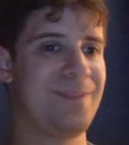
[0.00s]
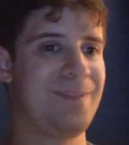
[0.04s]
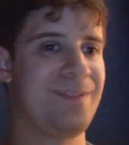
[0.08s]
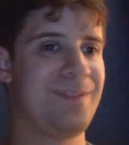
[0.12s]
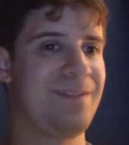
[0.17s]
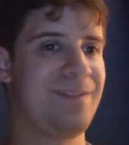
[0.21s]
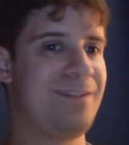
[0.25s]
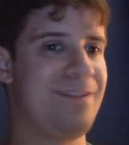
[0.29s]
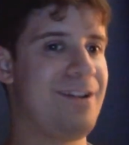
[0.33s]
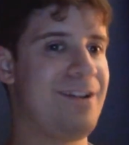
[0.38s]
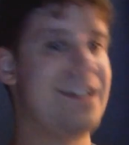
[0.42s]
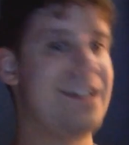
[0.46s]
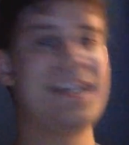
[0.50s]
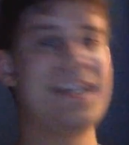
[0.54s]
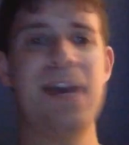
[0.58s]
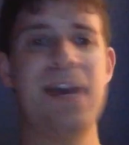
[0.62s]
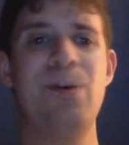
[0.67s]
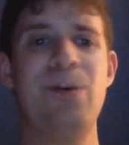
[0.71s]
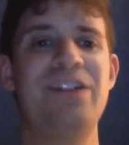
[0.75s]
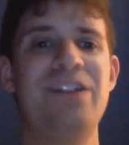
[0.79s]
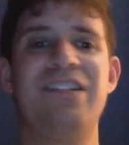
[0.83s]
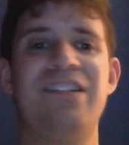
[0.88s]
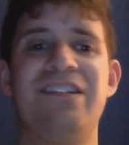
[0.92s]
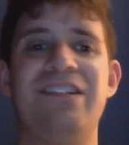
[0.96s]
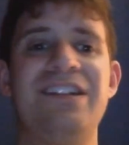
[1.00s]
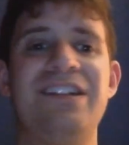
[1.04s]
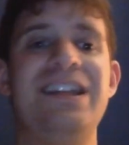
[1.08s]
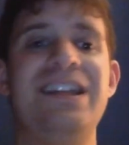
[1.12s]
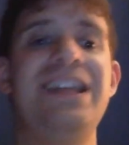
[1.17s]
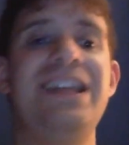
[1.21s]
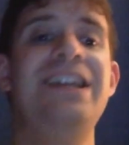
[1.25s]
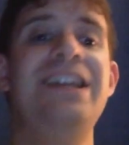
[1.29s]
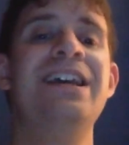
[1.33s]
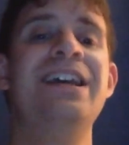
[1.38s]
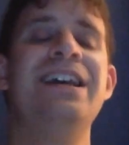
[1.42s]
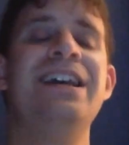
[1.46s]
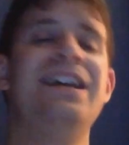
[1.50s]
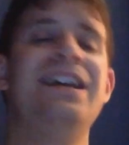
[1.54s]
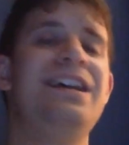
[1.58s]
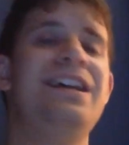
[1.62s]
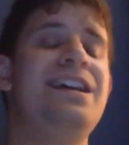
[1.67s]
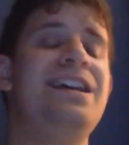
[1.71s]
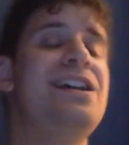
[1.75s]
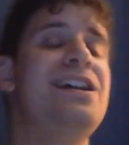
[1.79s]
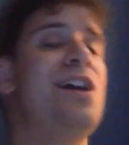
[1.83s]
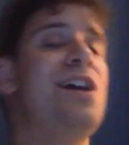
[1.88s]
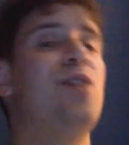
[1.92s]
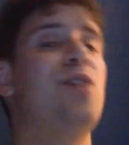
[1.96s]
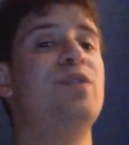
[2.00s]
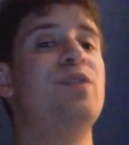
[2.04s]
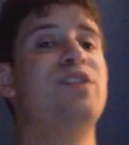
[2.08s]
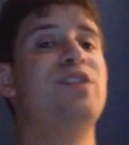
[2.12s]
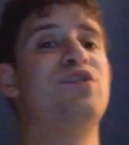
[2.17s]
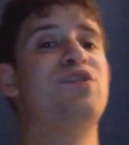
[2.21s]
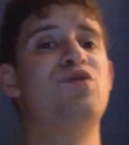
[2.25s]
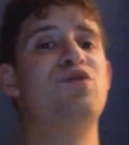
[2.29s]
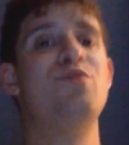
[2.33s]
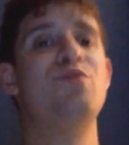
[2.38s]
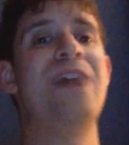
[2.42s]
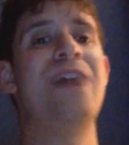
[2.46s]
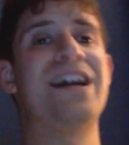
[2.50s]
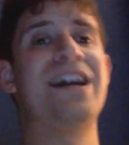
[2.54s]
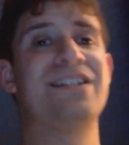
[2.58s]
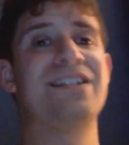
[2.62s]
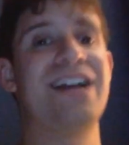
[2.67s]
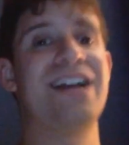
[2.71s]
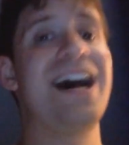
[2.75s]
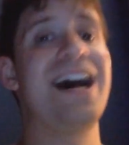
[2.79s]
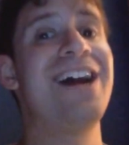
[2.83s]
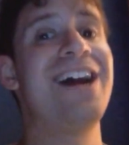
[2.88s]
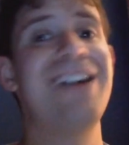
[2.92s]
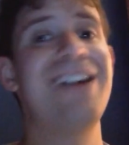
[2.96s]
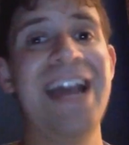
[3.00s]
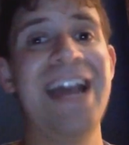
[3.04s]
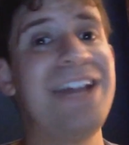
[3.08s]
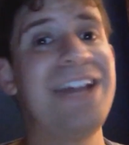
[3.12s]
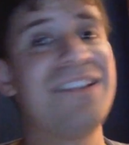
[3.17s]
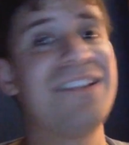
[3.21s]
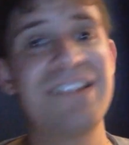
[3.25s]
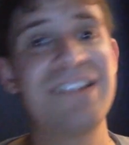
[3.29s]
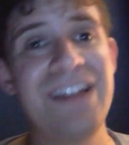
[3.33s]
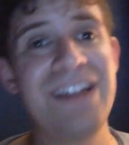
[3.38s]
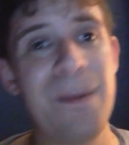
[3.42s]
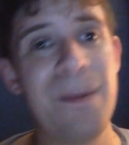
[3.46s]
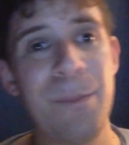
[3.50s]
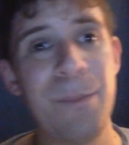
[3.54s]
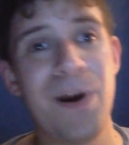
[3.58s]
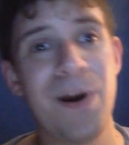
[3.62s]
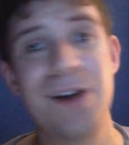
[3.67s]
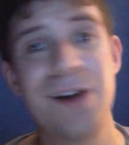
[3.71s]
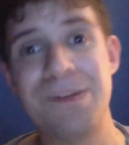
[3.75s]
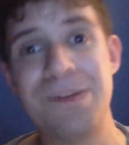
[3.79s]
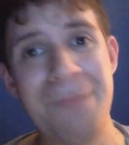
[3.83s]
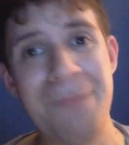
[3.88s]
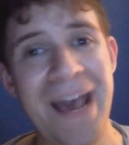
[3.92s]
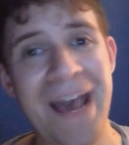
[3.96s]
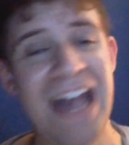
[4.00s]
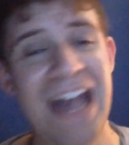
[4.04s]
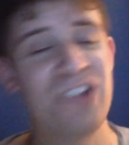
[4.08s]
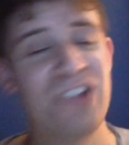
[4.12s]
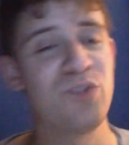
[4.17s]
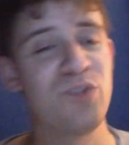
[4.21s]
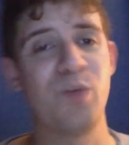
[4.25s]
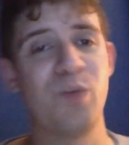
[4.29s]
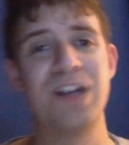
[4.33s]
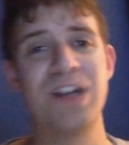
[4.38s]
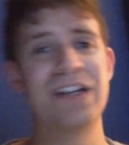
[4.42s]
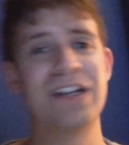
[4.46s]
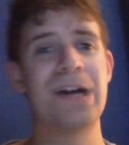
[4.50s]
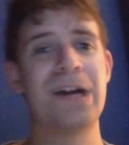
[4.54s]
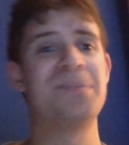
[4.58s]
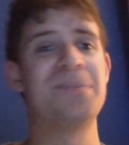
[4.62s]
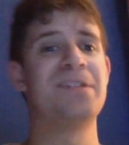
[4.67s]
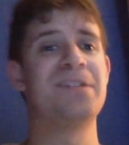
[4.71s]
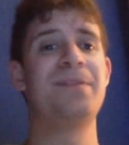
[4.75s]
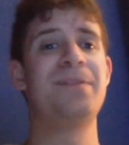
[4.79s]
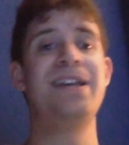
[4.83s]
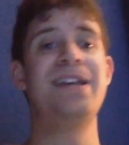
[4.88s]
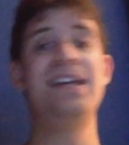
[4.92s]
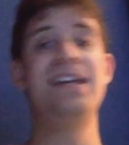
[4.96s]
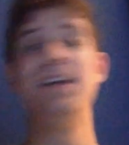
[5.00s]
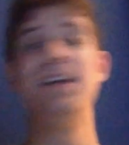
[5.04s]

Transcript: So I can't wait to see, you know, this Drew McIntyre and CM Punk match when it comes to be.